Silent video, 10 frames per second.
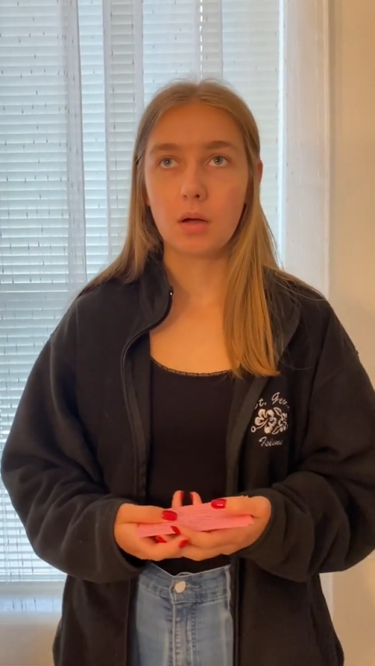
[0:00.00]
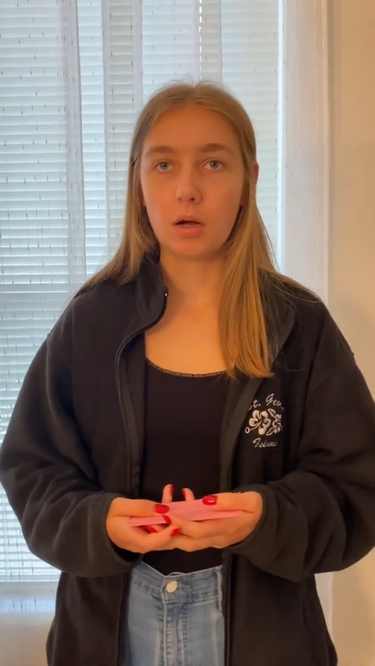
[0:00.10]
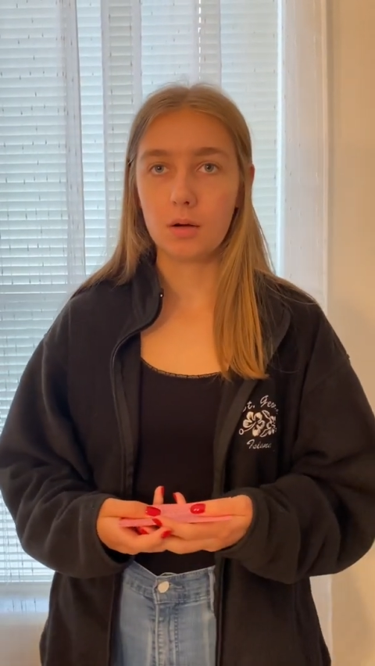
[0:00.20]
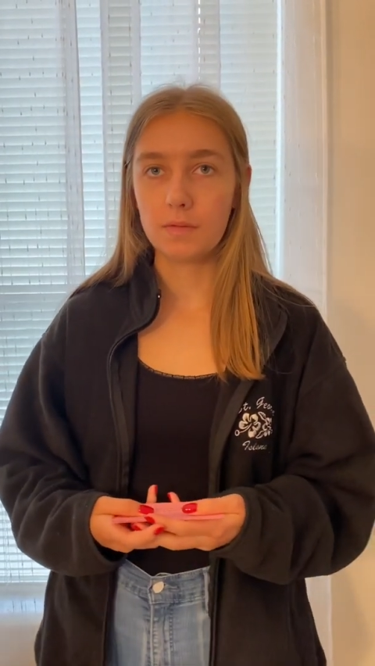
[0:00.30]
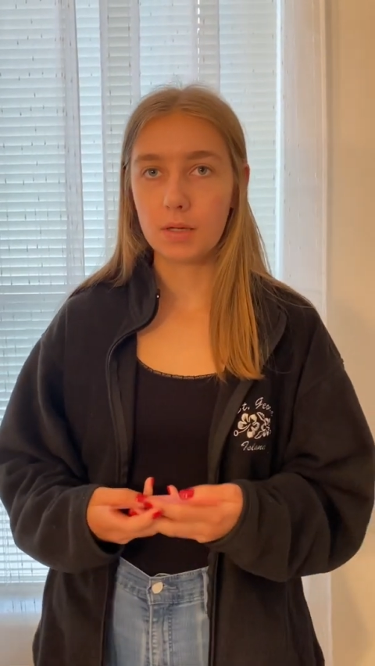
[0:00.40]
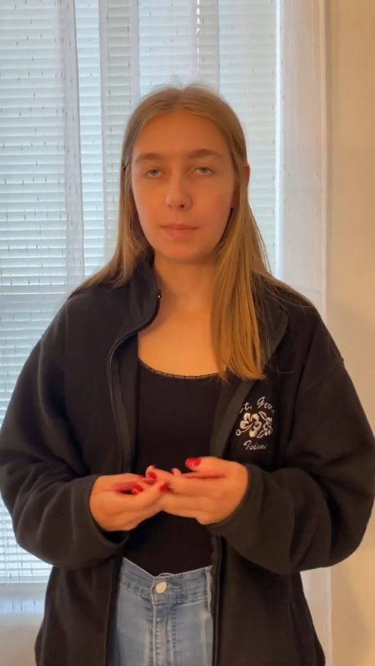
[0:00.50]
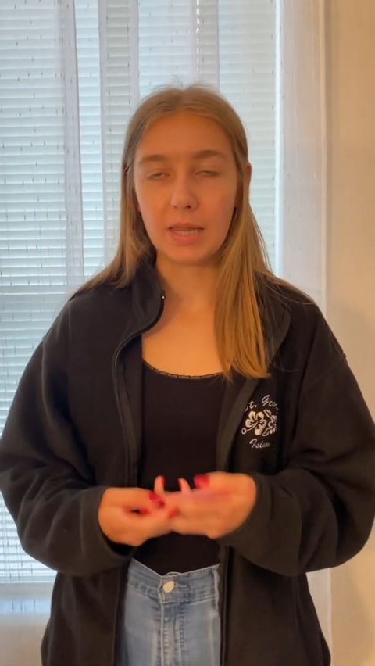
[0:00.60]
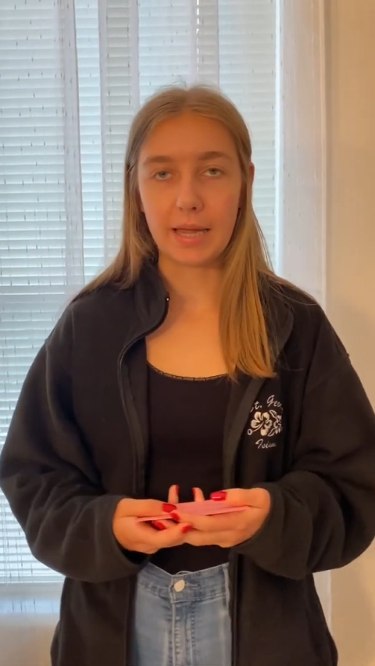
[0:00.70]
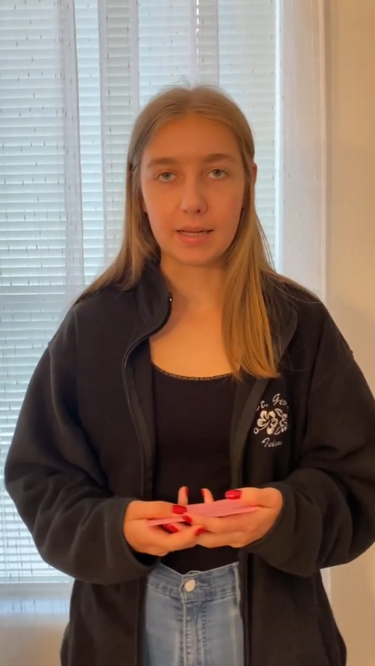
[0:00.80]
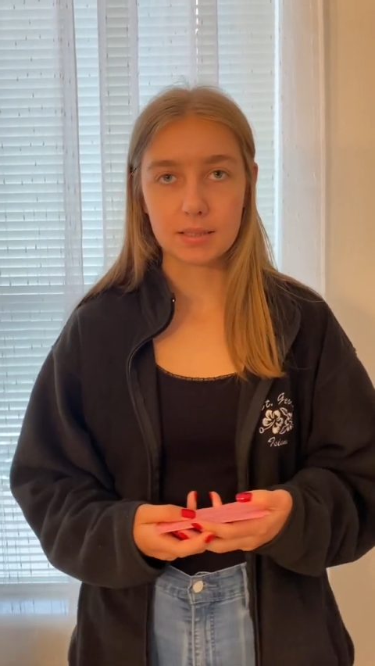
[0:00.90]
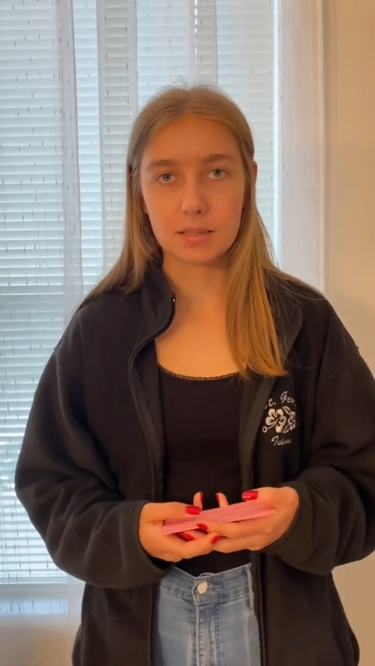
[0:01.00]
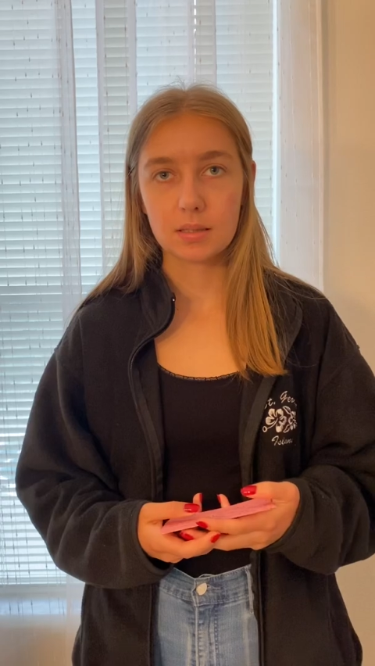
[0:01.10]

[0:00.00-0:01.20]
of the plant,